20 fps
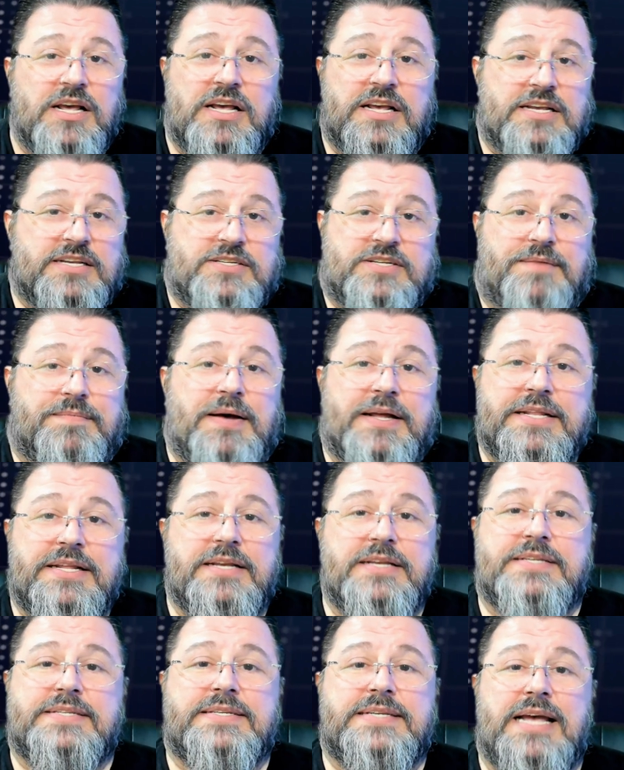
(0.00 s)
Somebody
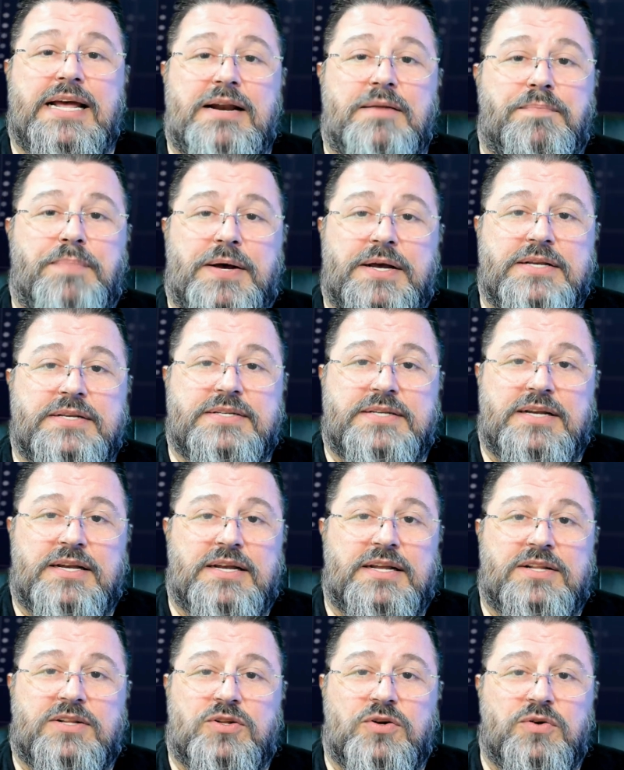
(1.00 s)
sell PAX
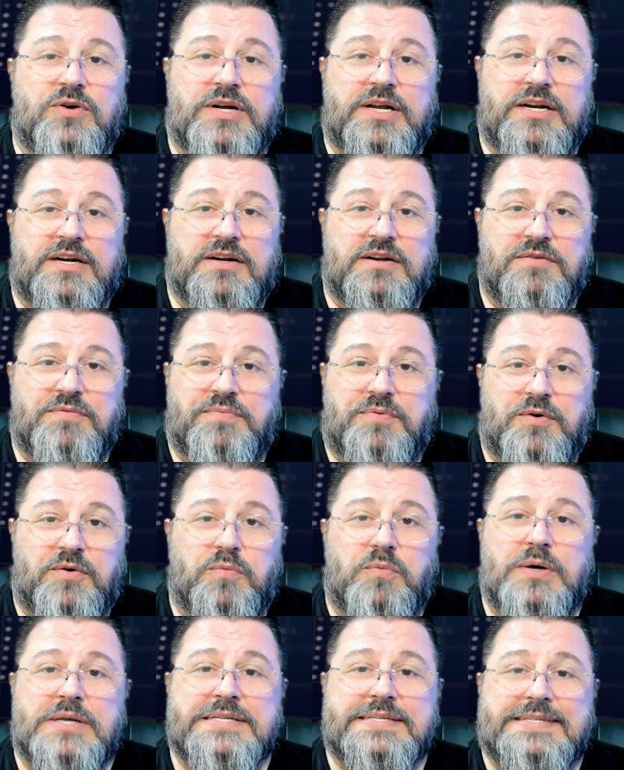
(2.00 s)
token for
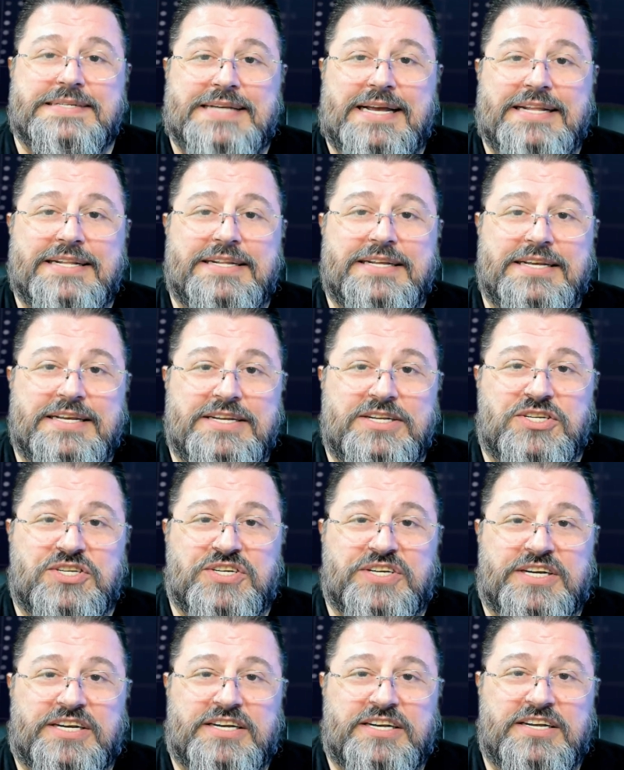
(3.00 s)
1 cent each,
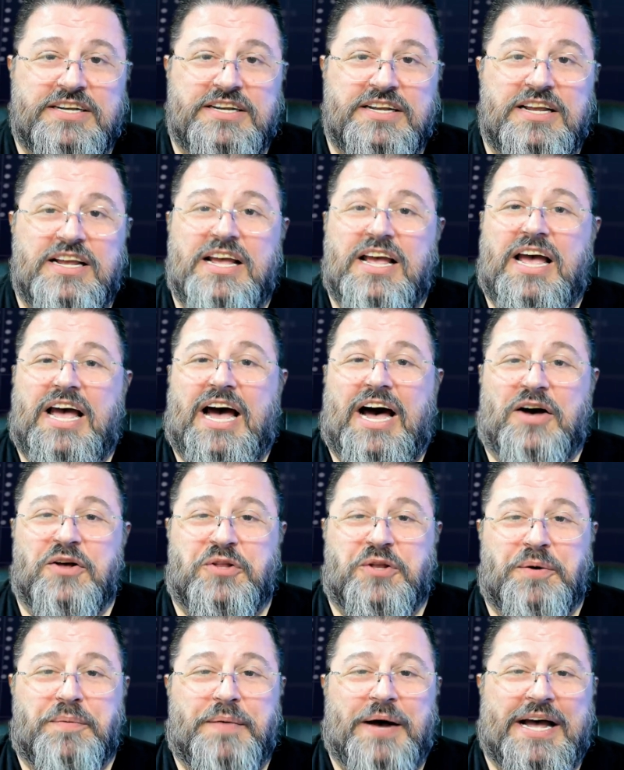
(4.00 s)

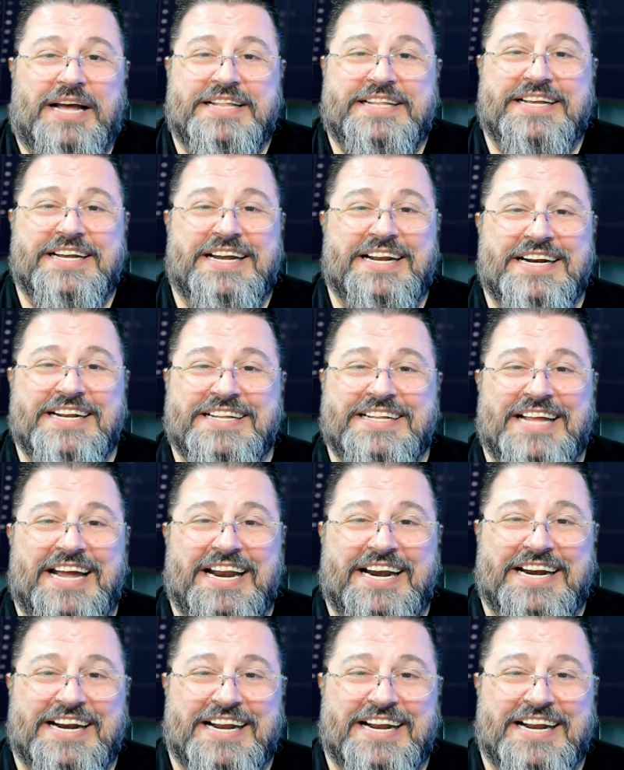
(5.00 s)
automatically then